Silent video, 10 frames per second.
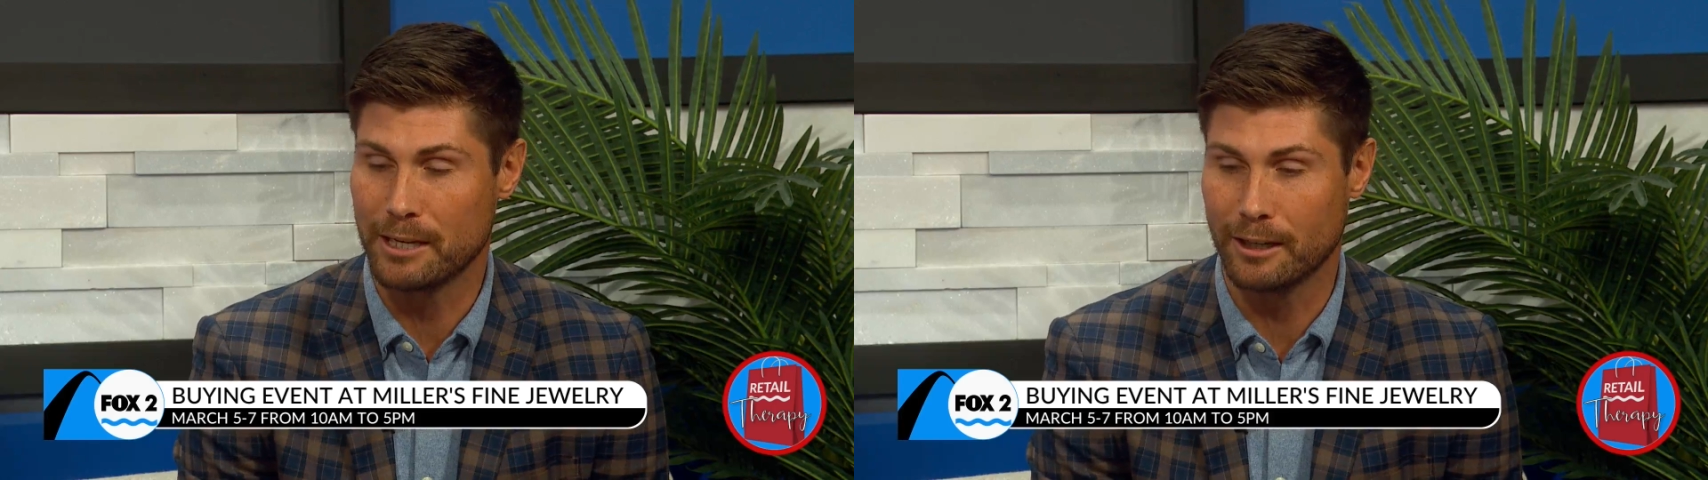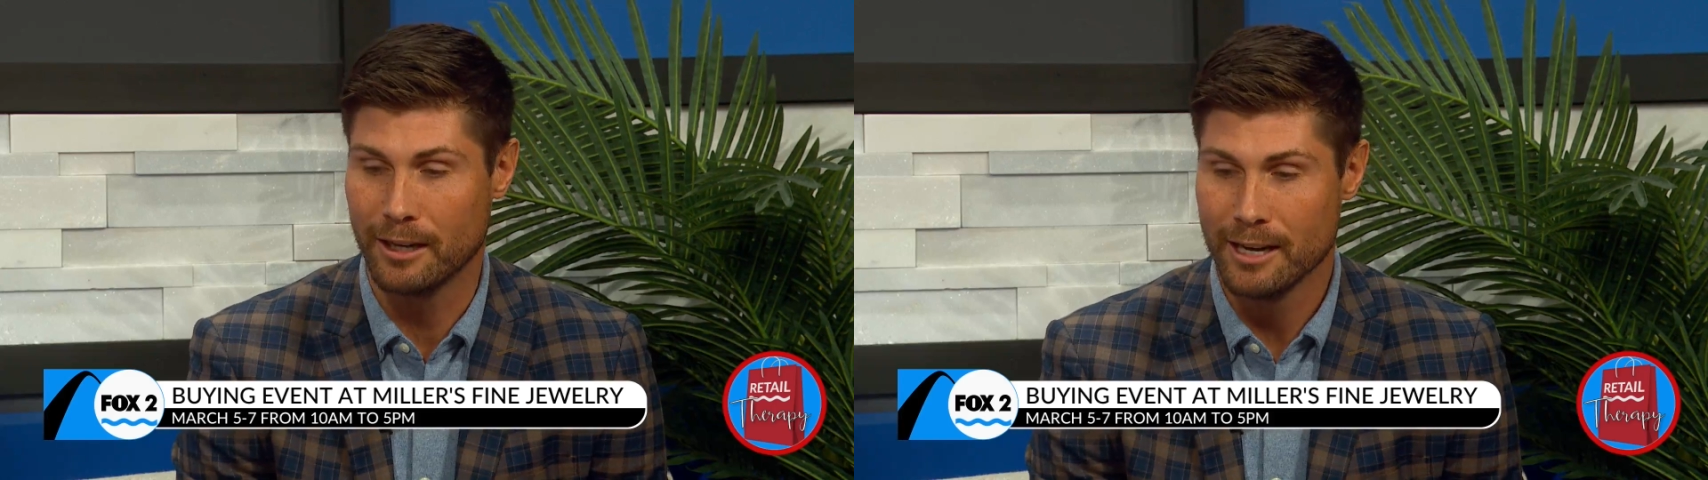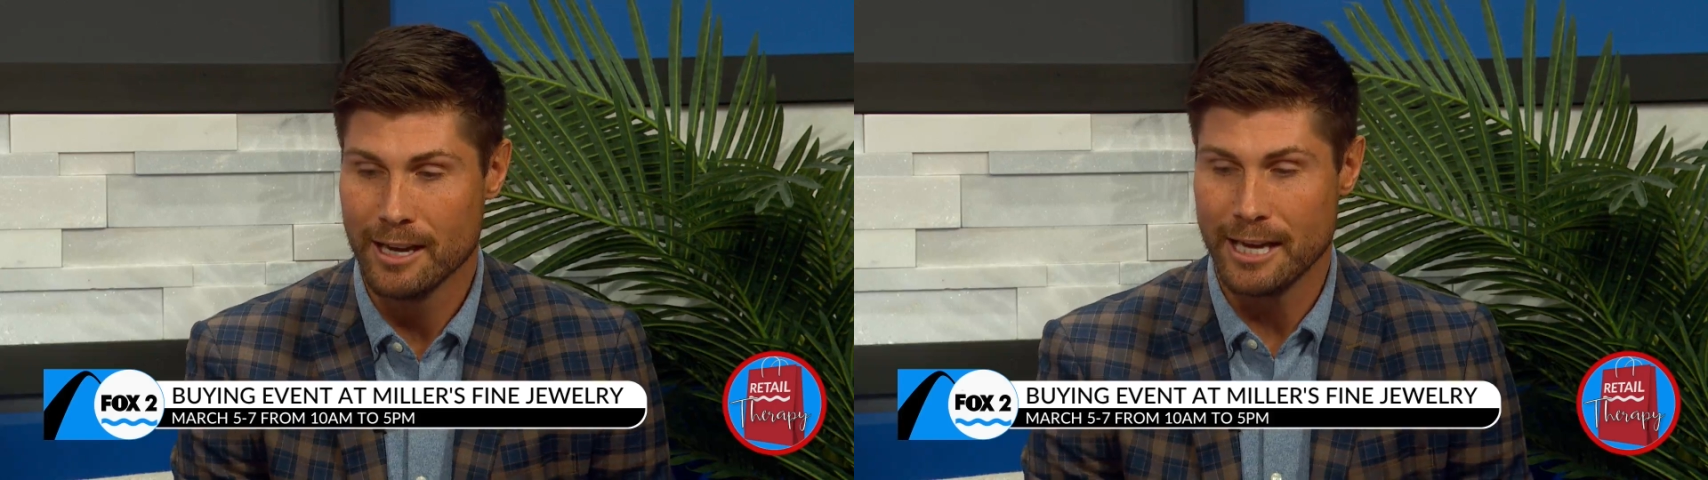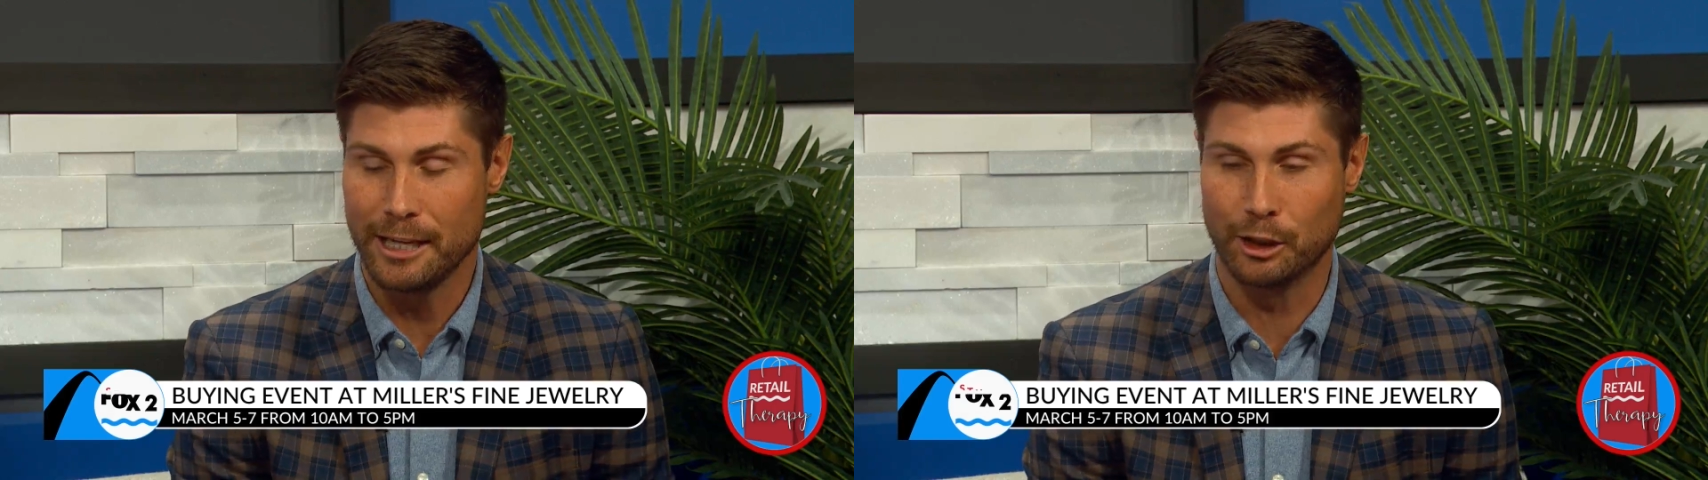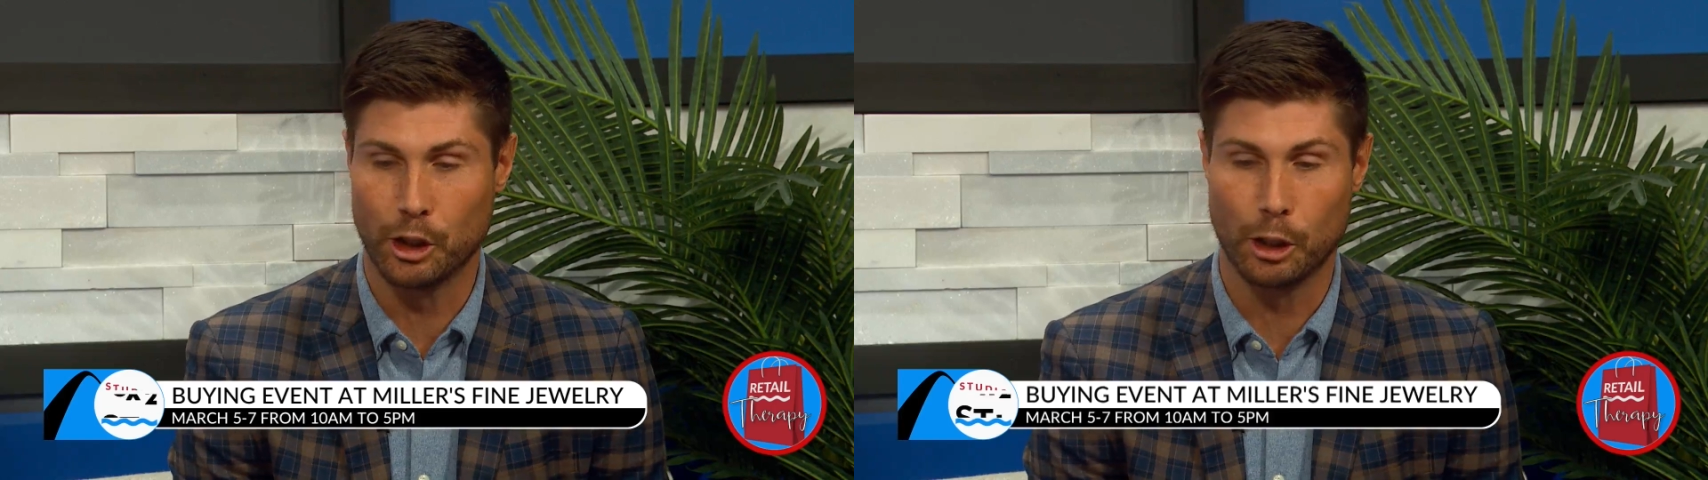here
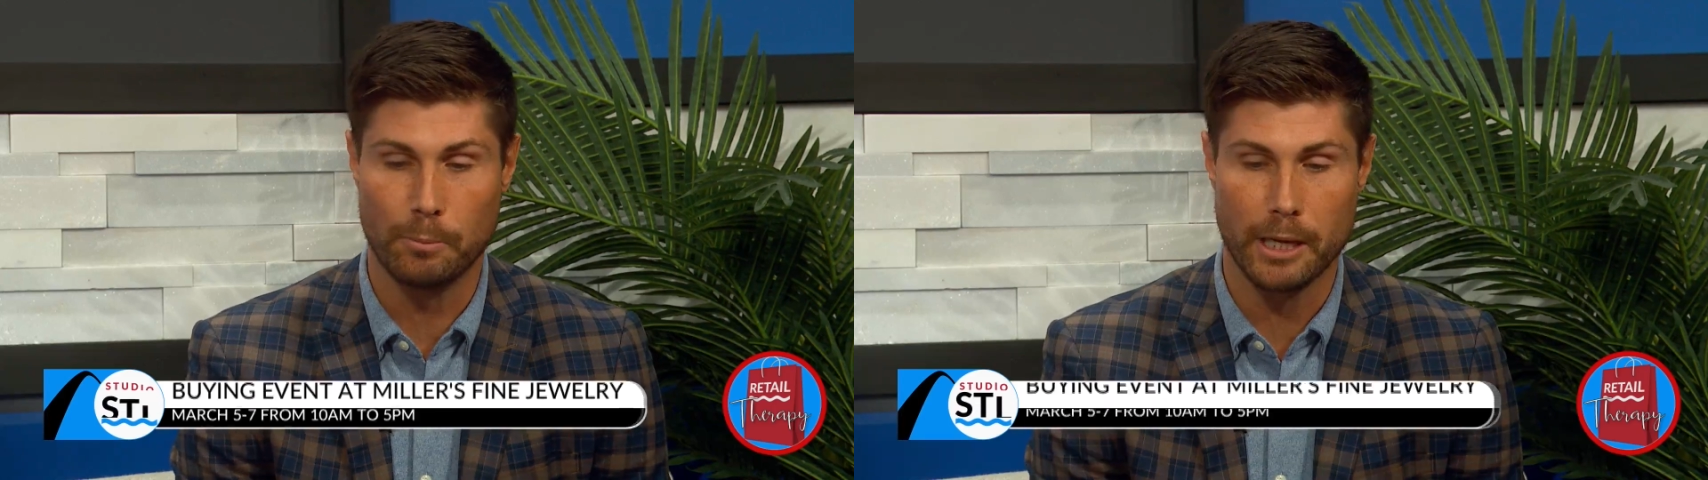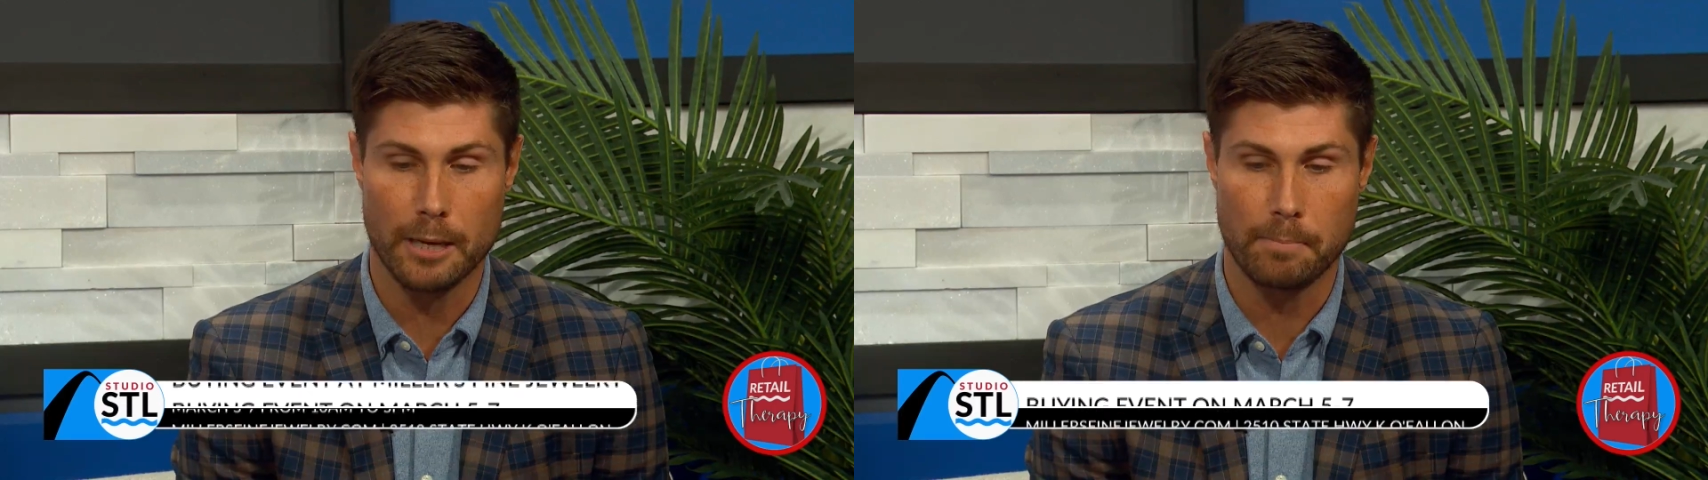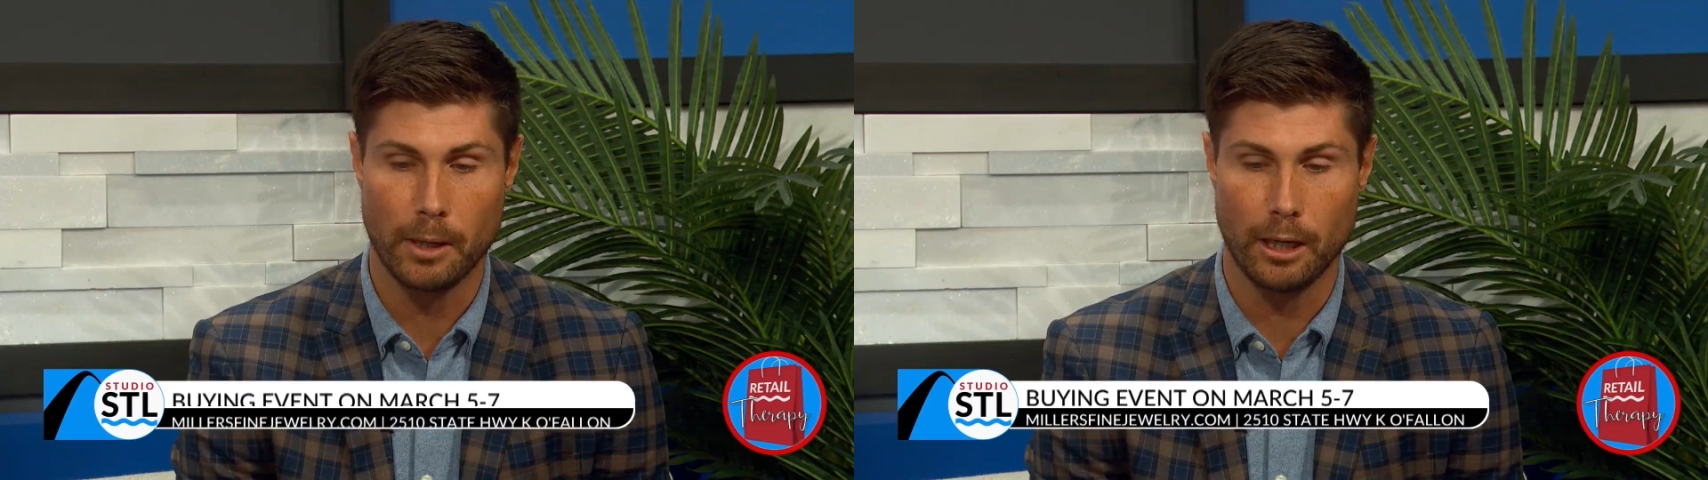in a little bit.